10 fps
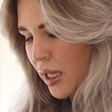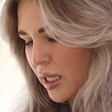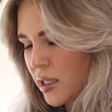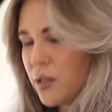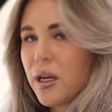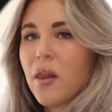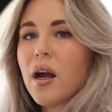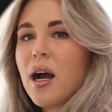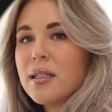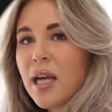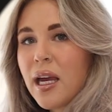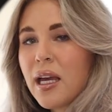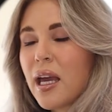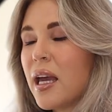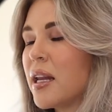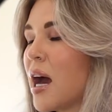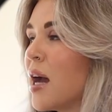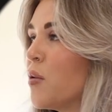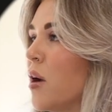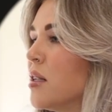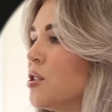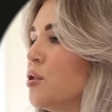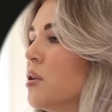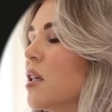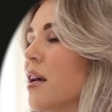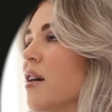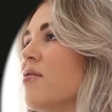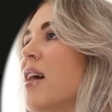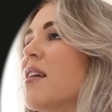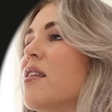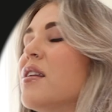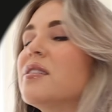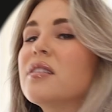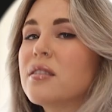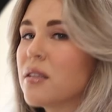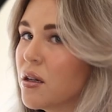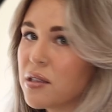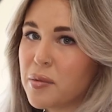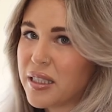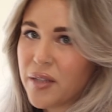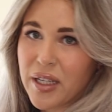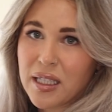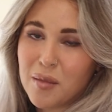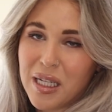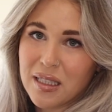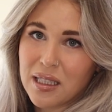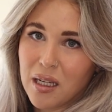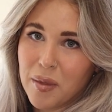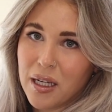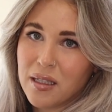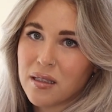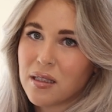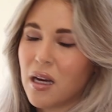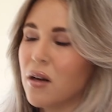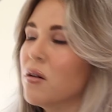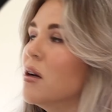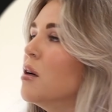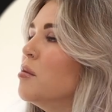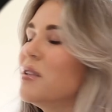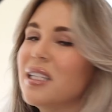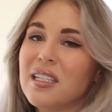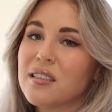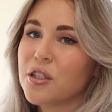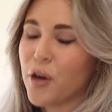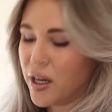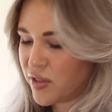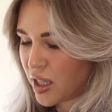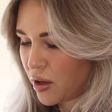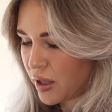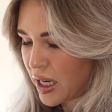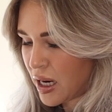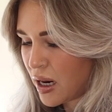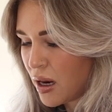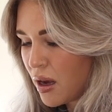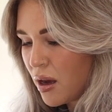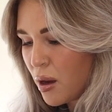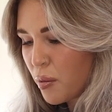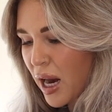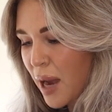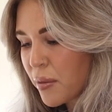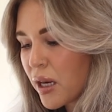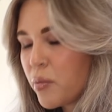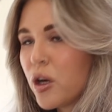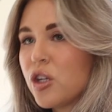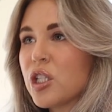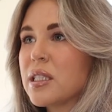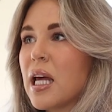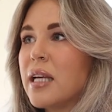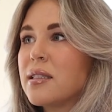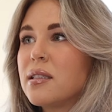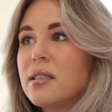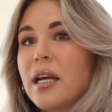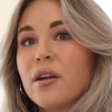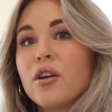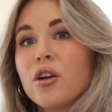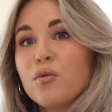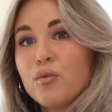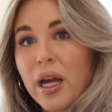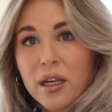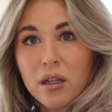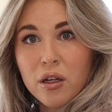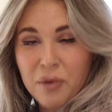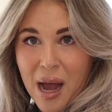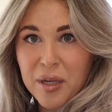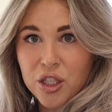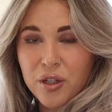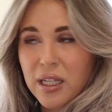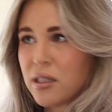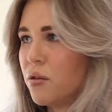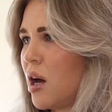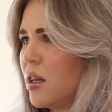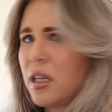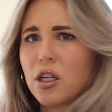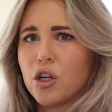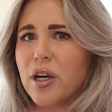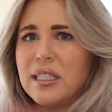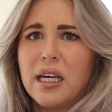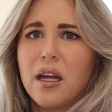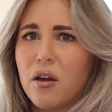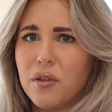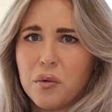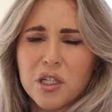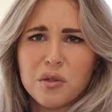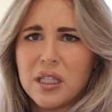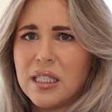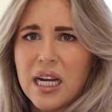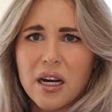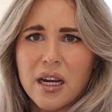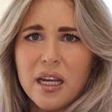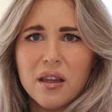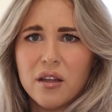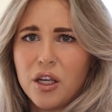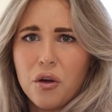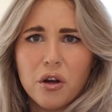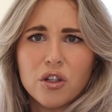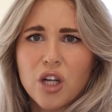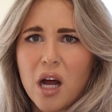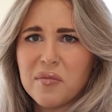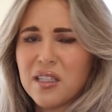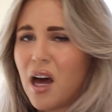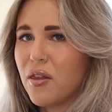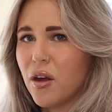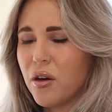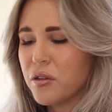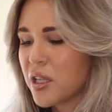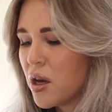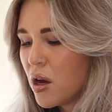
All right, let's do another hot take. And I want to clarify that this is so specific to me and Cinnabun. So please, grain of salt here. But I'm gonna put just like standard regular rabbit treats. So not like the crazy unhealthy ones with the dairy and the yogurt drops, not those,